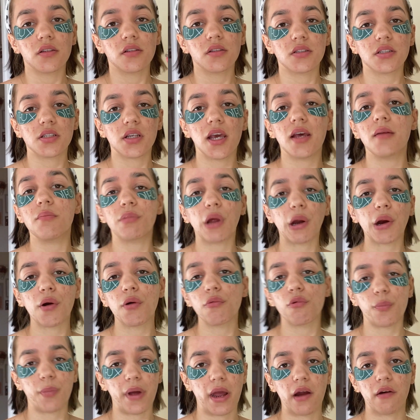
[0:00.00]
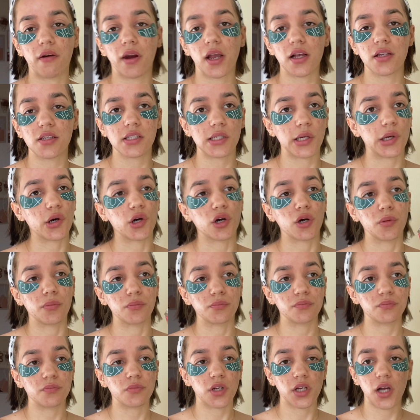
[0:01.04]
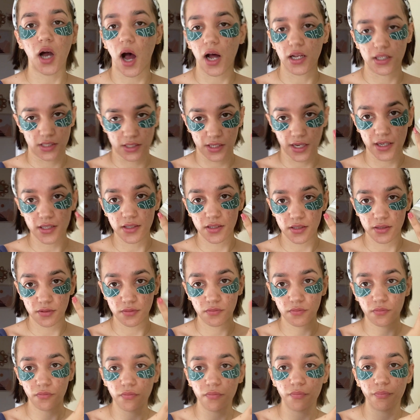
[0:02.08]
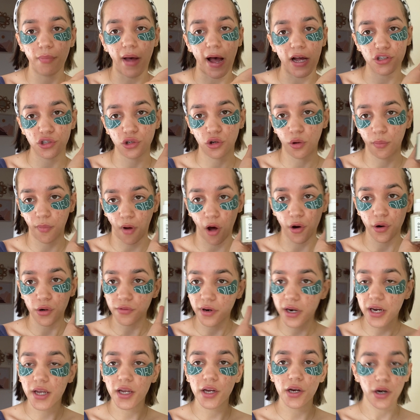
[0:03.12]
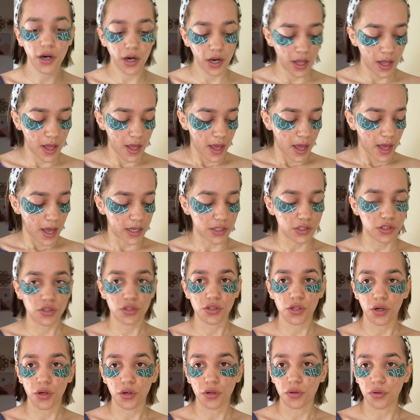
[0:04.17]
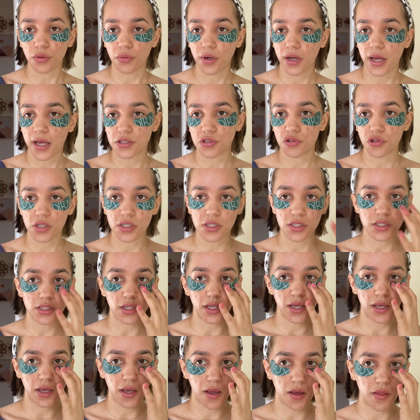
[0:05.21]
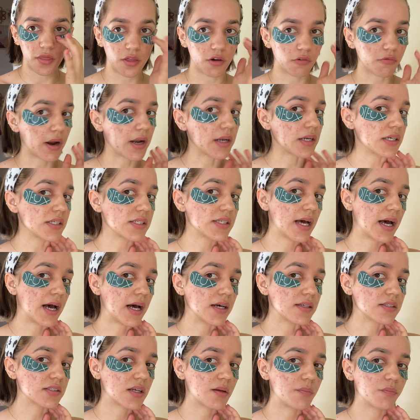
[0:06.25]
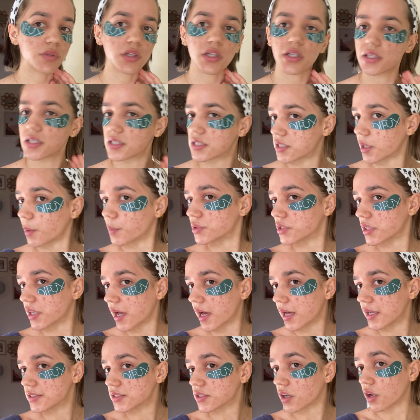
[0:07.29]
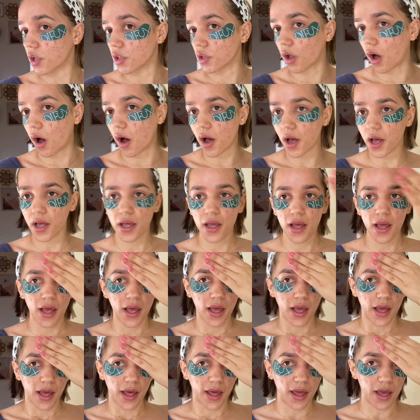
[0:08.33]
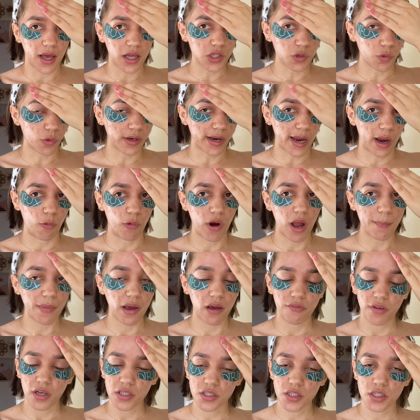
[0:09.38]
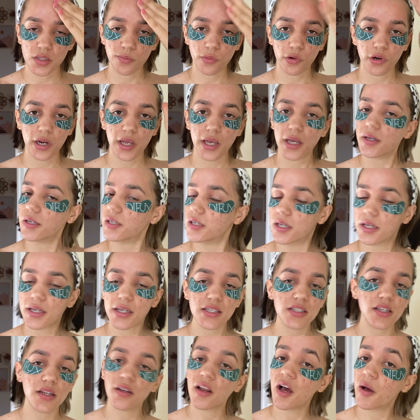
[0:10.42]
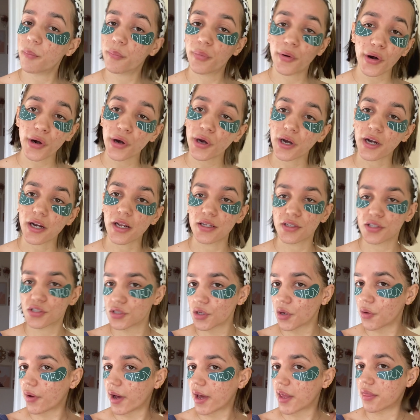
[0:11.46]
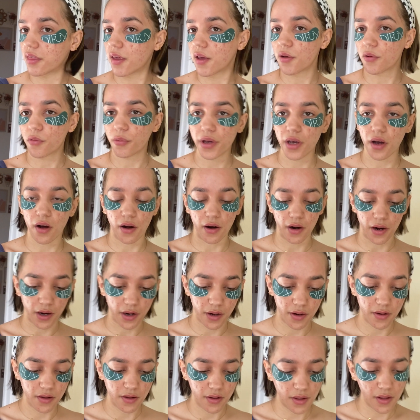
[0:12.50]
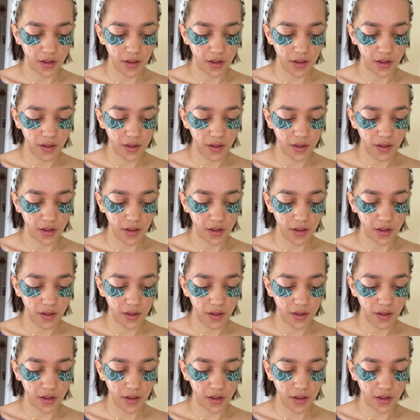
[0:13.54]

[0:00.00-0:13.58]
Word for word: skin barrier repairing serum godsend magical bottle right here. And so as you can see, the redness has completely subsidized a lot. And when I wet my face this morning, it did not burn. So I think we are